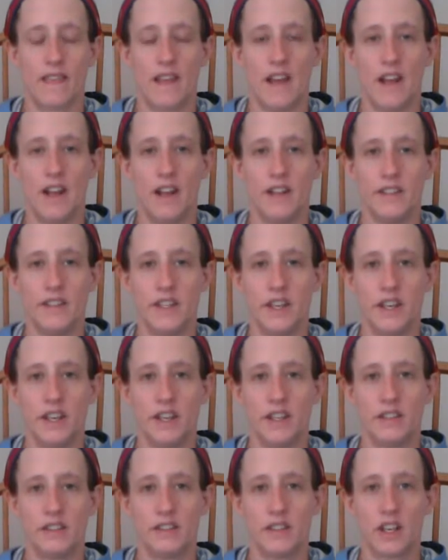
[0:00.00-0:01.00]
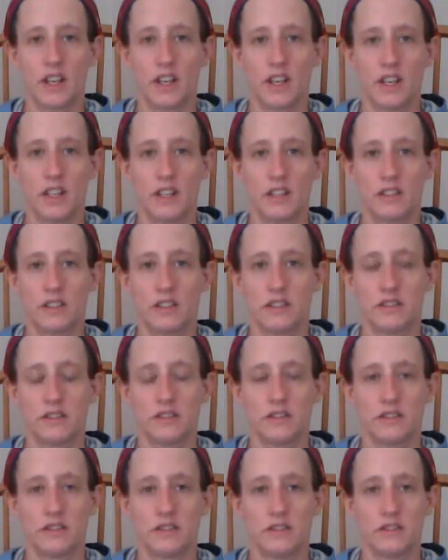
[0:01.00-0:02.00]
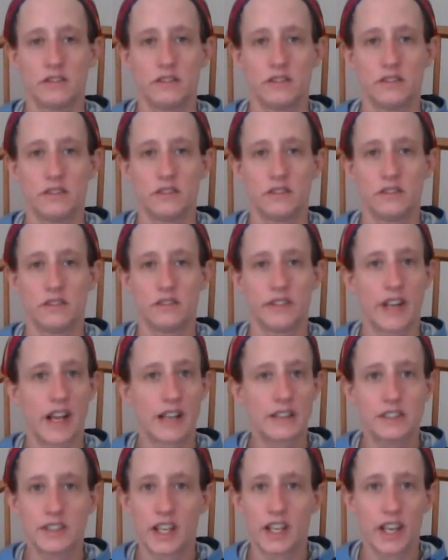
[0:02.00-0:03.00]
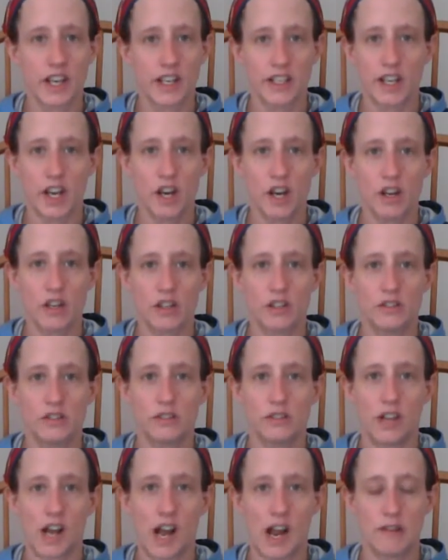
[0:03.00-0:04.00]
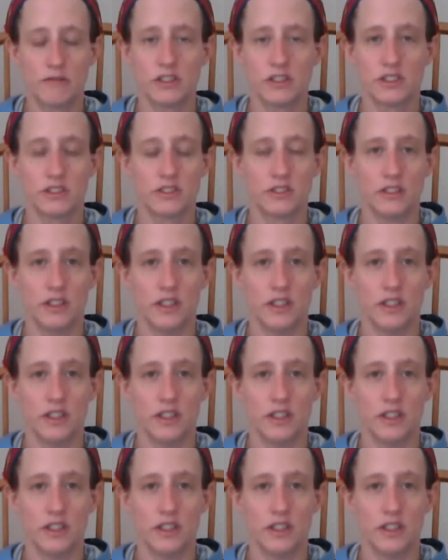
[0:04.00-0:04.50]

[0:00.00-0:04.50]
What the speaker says: And then, like, next thing I know, I was